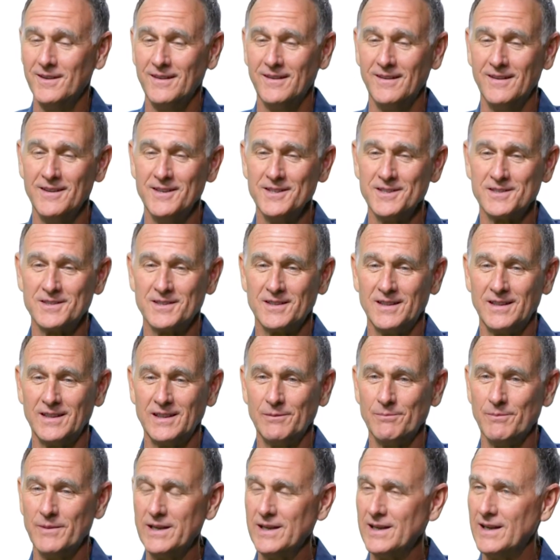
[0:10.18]
And it's like,
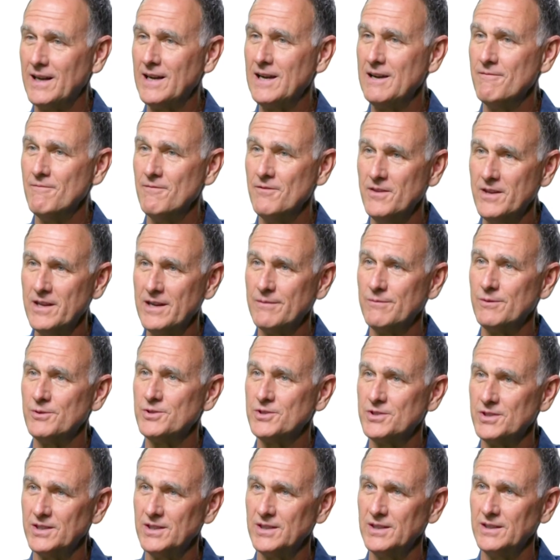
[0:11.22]
man, I have never
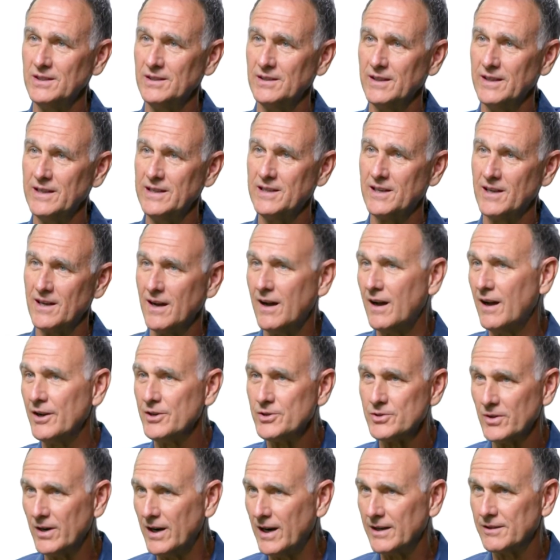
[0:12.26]
seen a
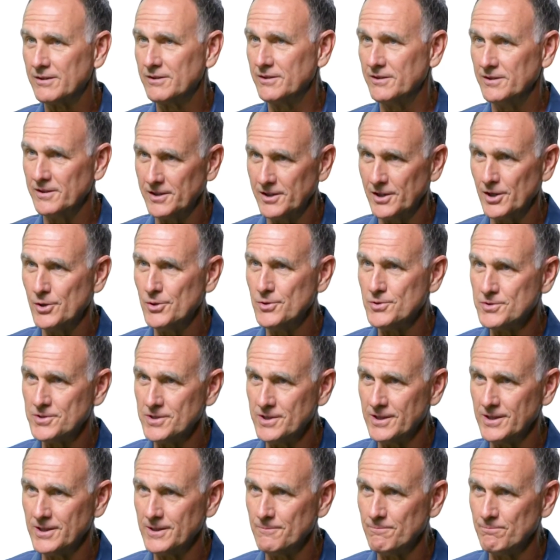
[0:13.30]
contractor that goes
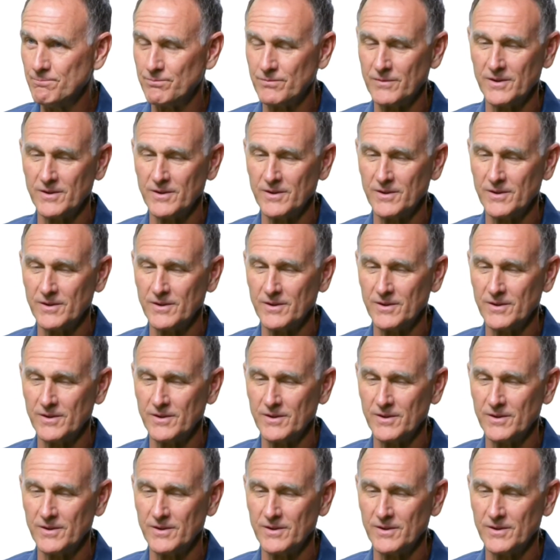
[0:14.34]
in,